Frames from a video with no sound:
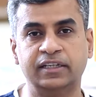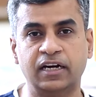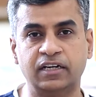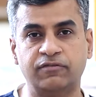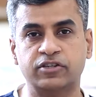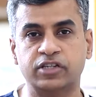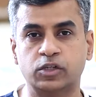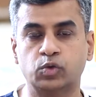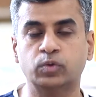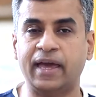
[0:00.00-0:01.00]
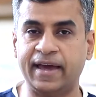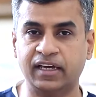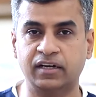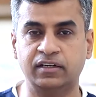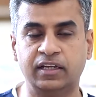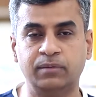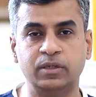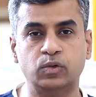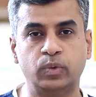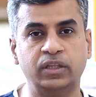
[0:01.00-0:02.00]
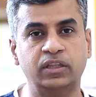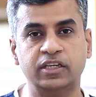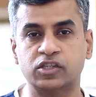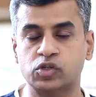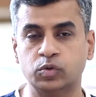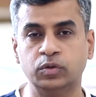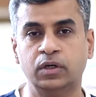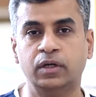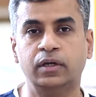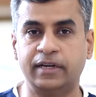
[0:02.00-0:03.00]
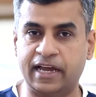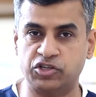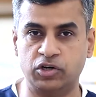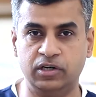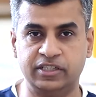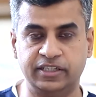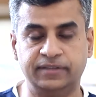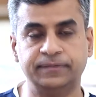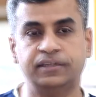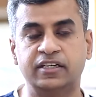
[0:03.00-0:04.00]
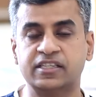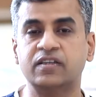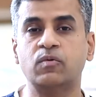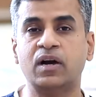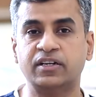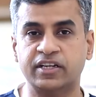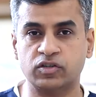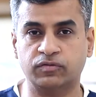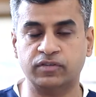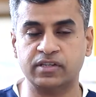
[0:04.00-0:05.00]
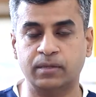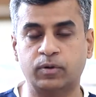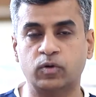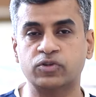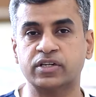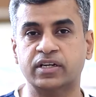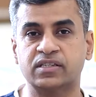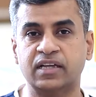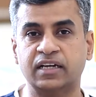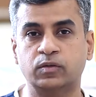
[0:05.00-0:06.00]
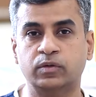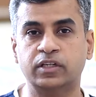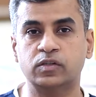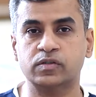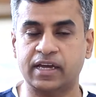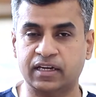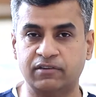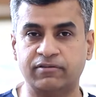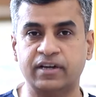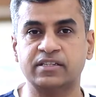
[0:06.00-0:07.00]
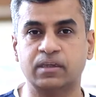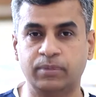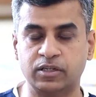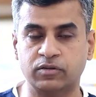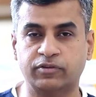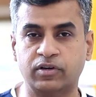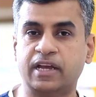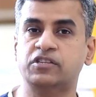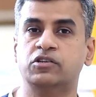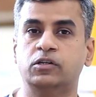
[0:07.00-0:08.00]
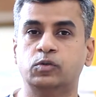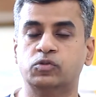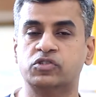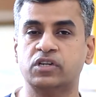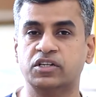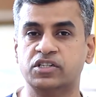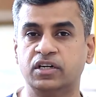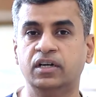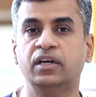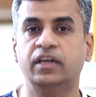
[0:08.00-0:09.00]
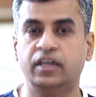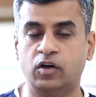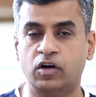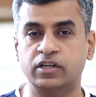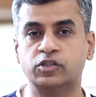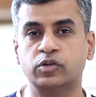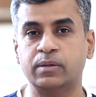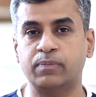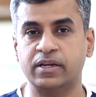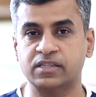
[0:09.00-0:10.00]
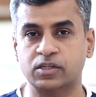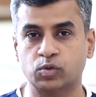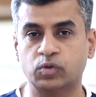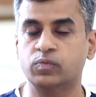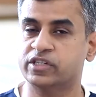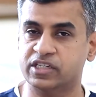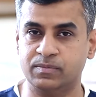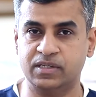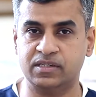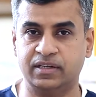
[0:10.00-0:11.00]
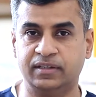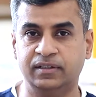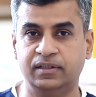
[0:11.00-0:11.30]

the artificial tooth anchored in between these two natural teeth. The disadvantage of this approach is that you need to sacrifice a bit of your natural tooth structure in order to replace a tooth which is missing.